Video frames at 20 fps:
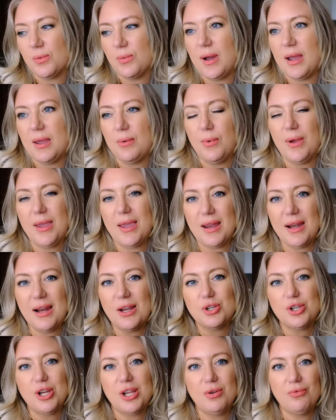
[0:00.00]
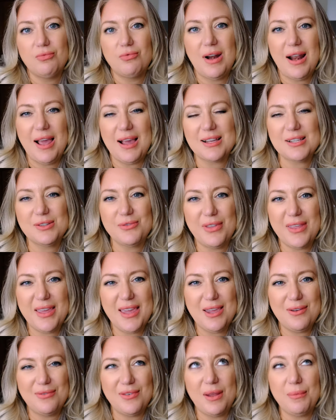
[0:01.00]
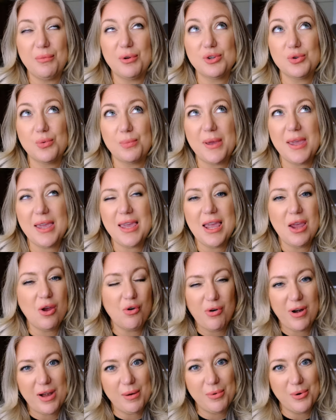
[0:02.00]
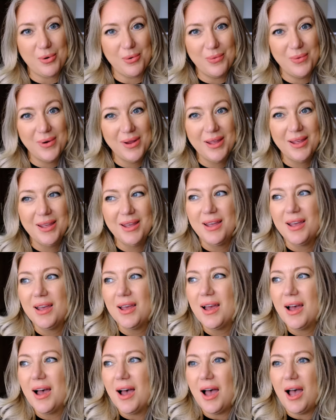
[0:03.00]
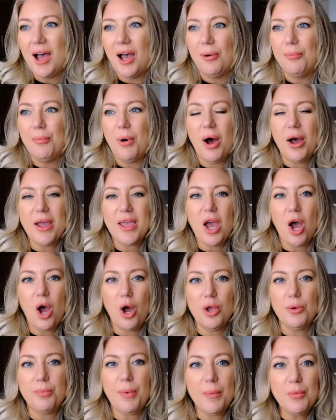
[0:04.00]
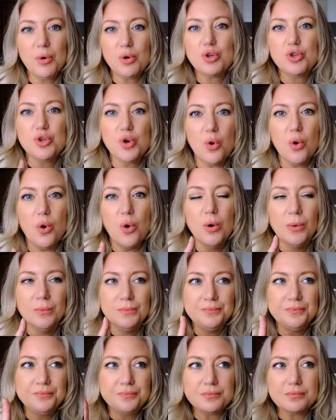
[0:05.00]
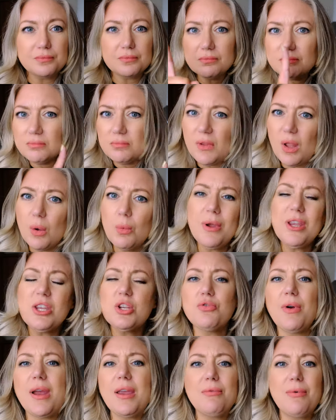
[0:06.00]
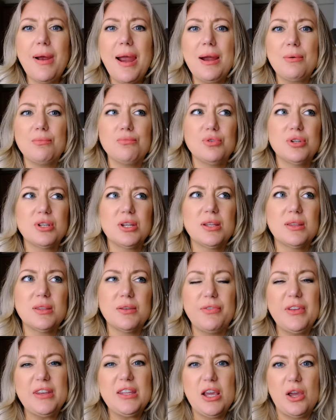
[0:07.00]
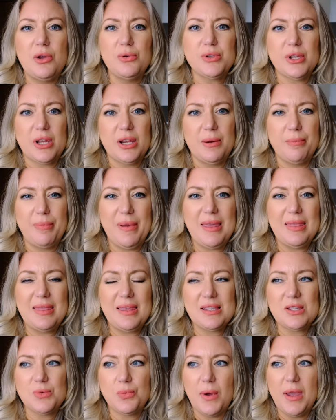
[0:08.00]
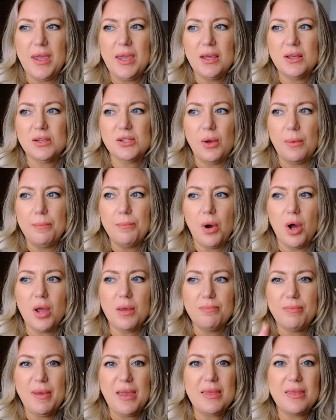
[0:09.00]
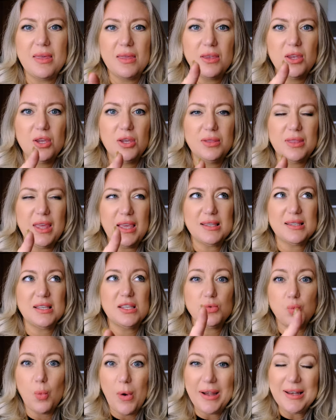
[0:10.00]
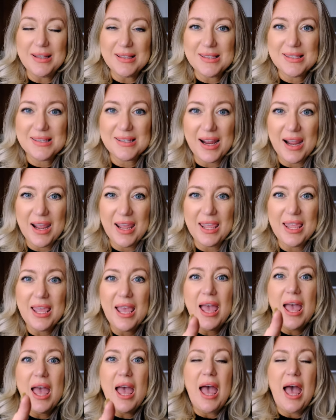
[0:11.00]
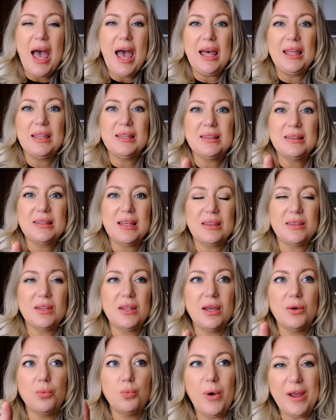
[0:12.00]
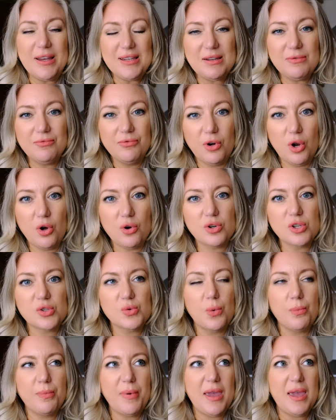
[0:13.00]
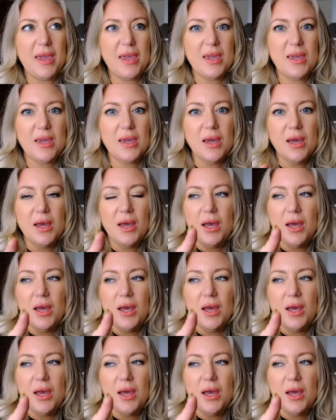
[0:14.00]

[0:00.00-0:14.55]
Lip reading: away, we can actually relax for the evening, which will be incredible. I hope, I'm not sure which way round the videos are going to be this week, so it might be that this is Wednesday and that the wedding vlogs will be